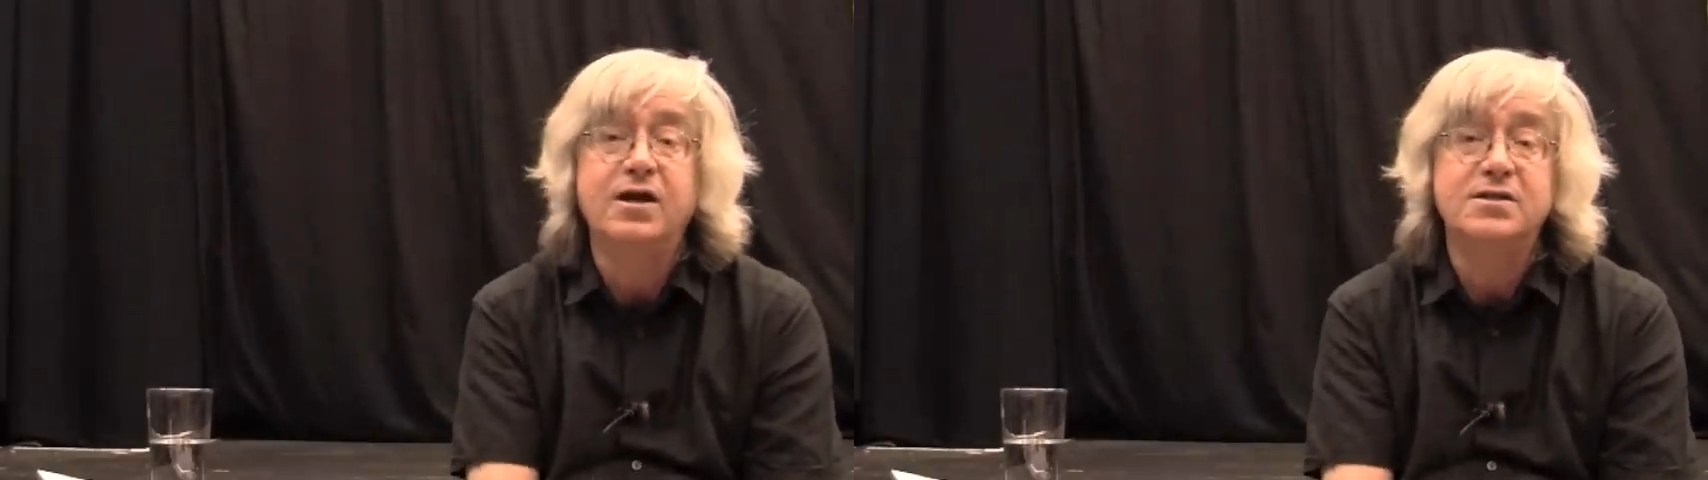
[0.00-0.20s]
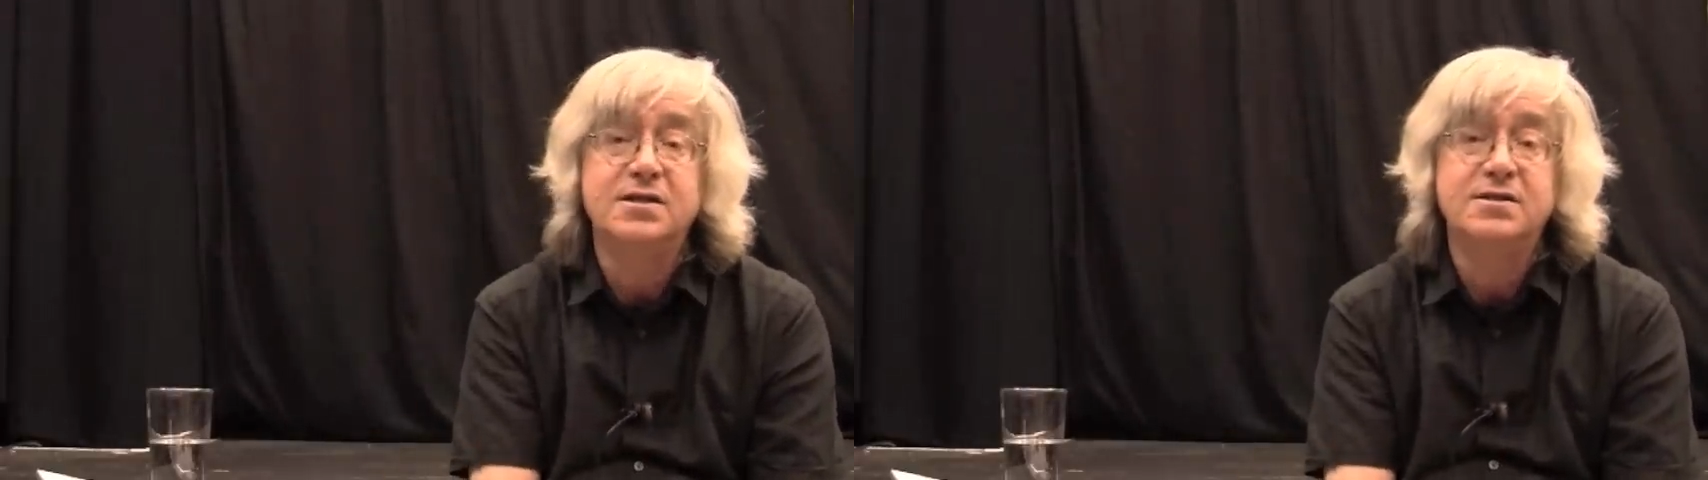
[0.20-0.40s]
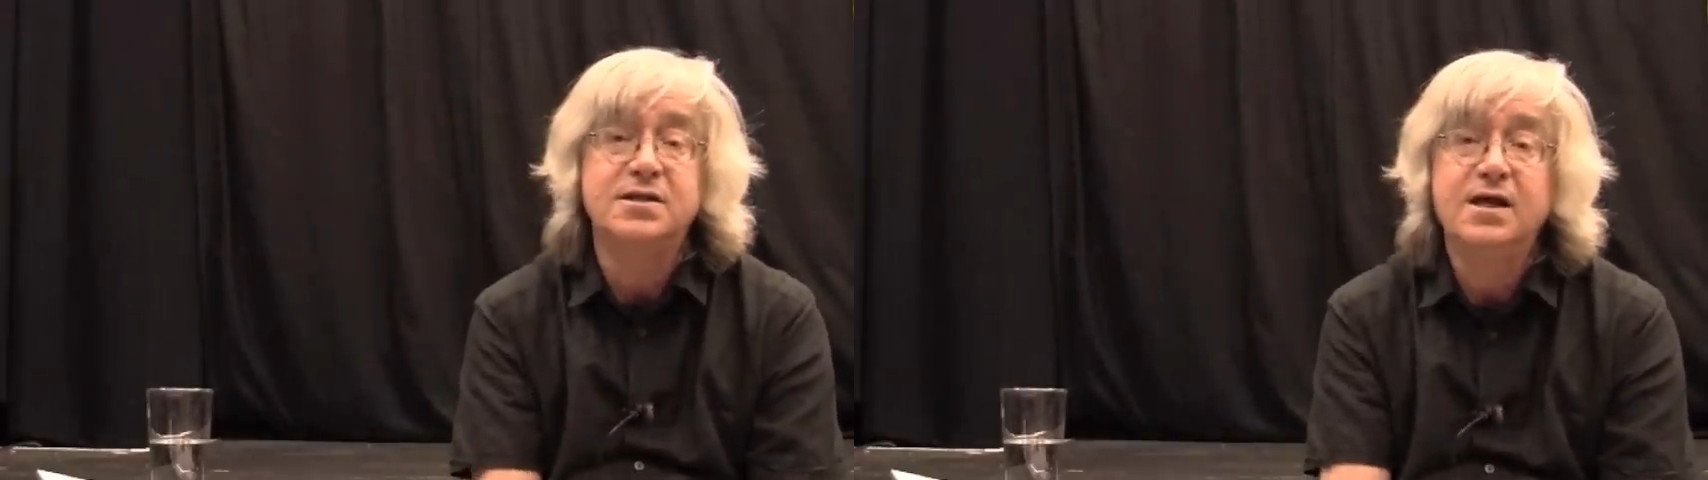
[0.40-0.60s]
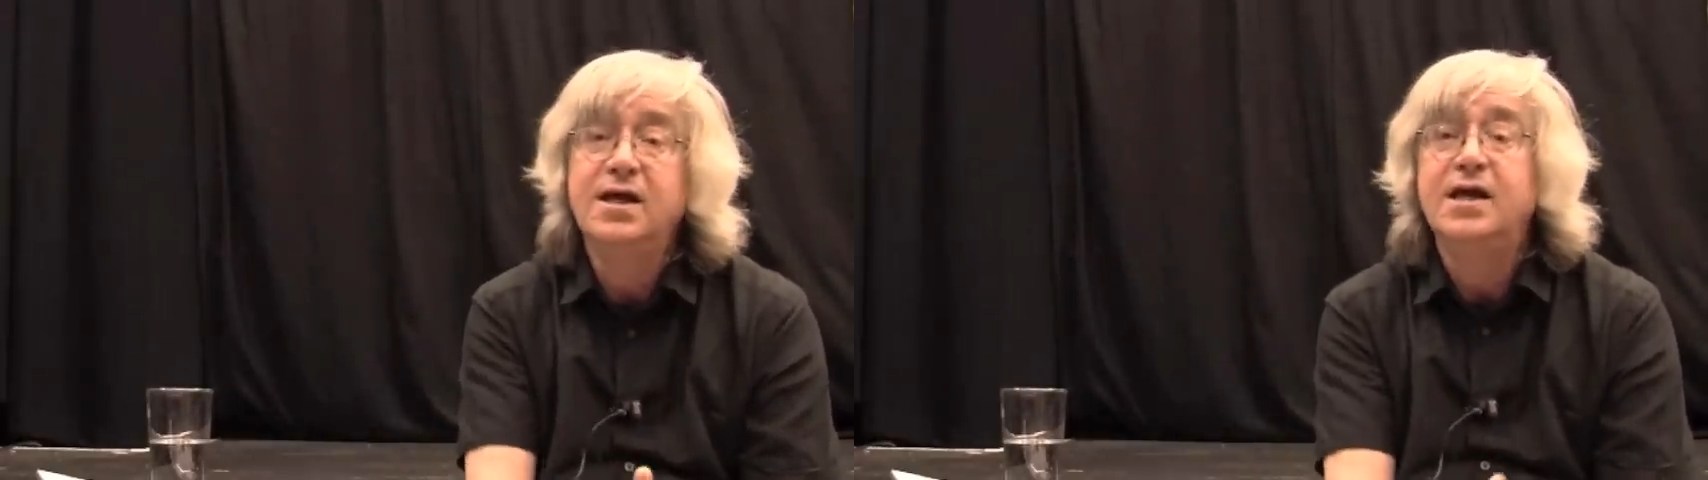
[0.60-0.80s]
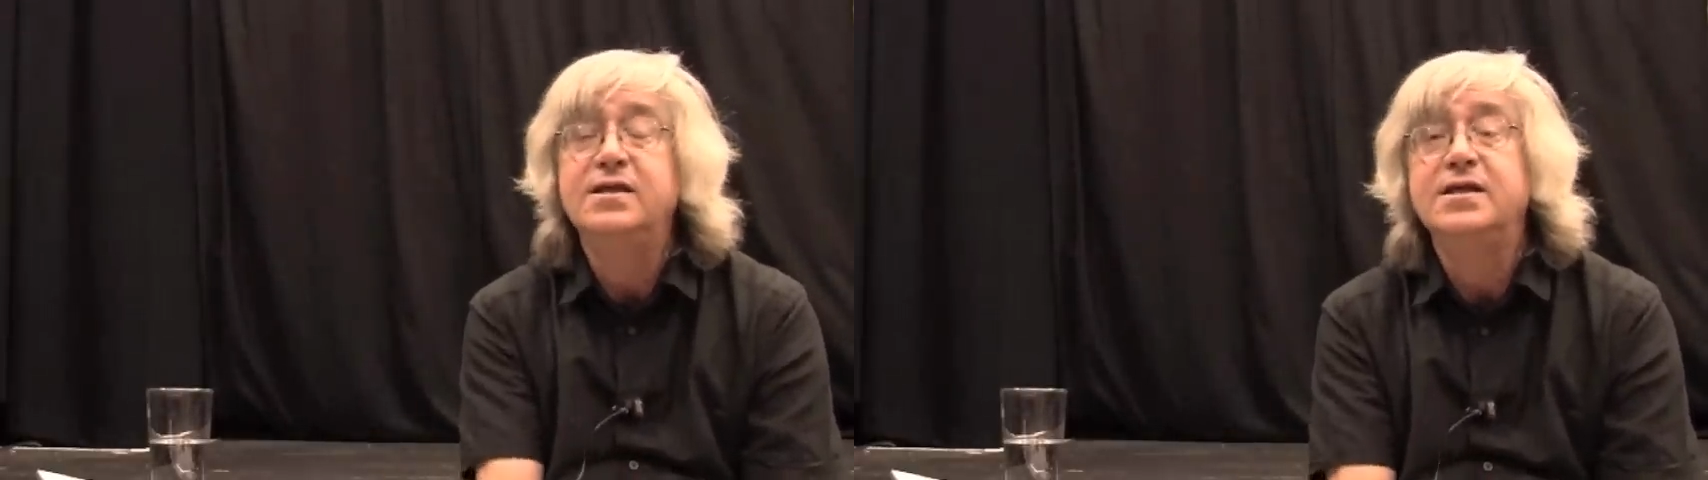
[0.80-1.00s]
answers
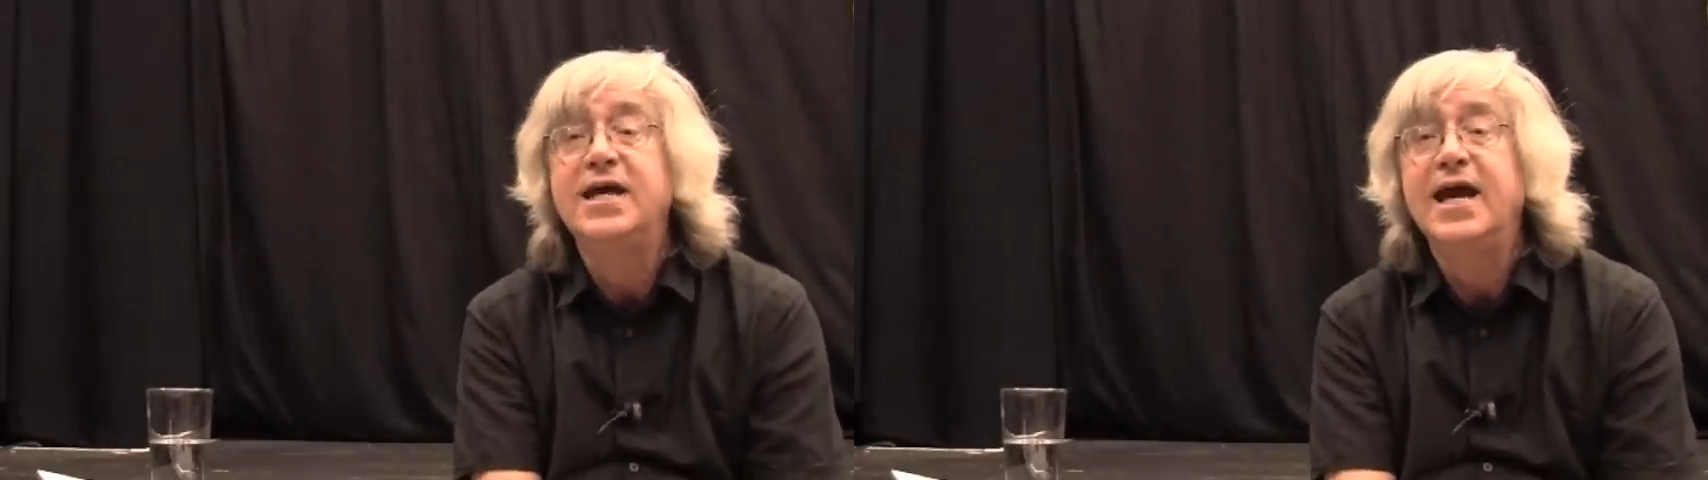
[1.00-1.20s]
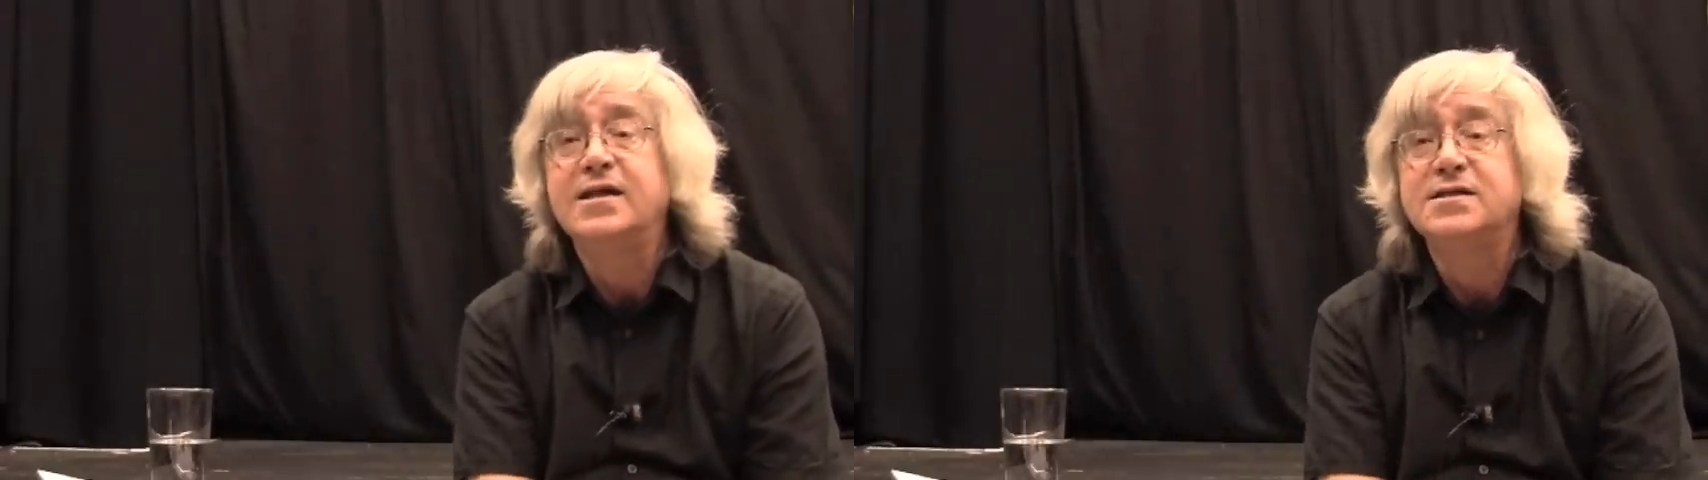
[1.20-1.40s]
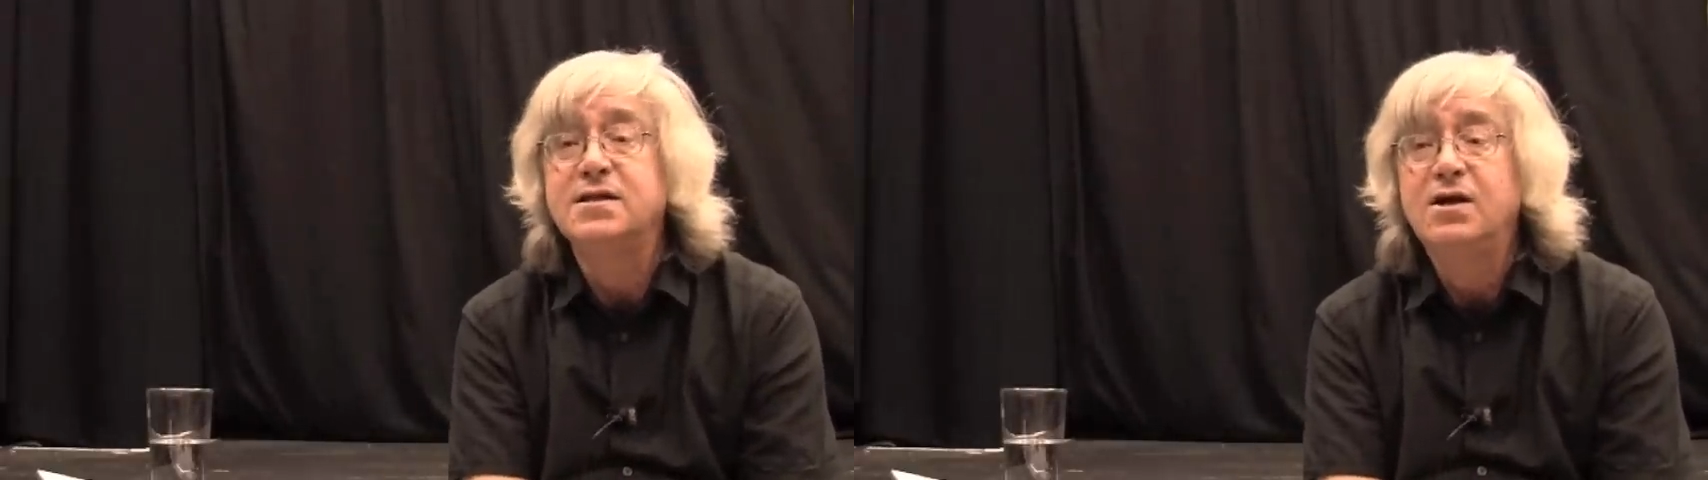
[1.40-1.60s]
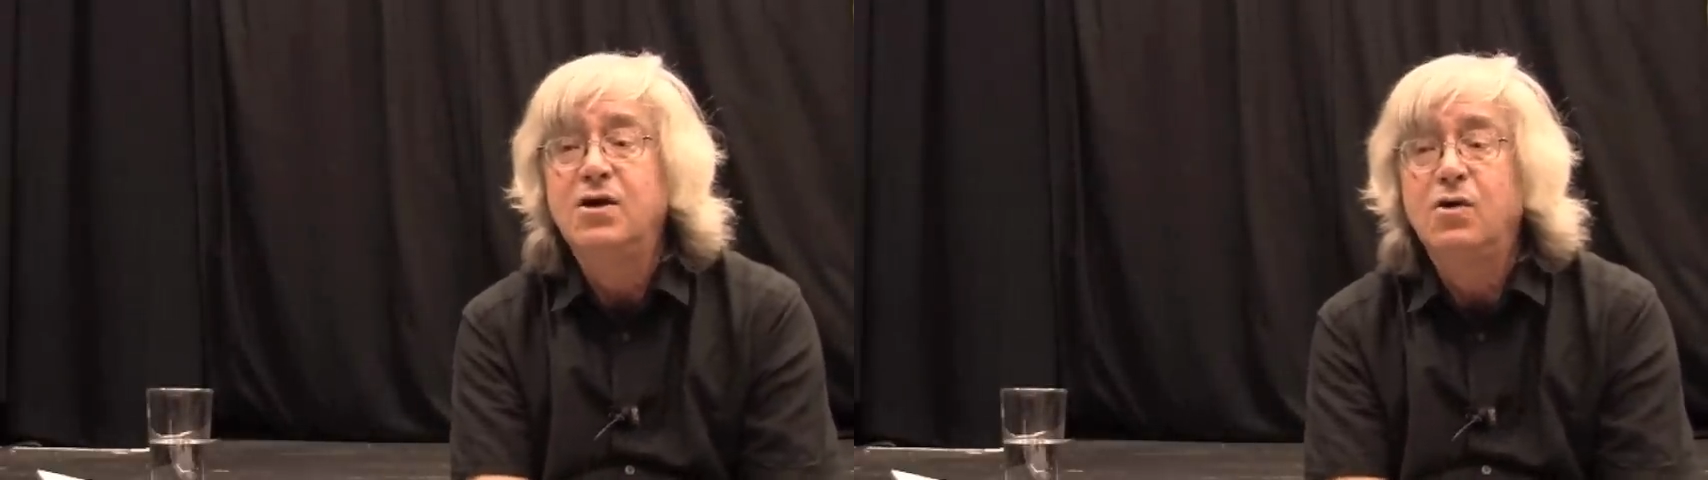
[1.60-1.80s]
in the text,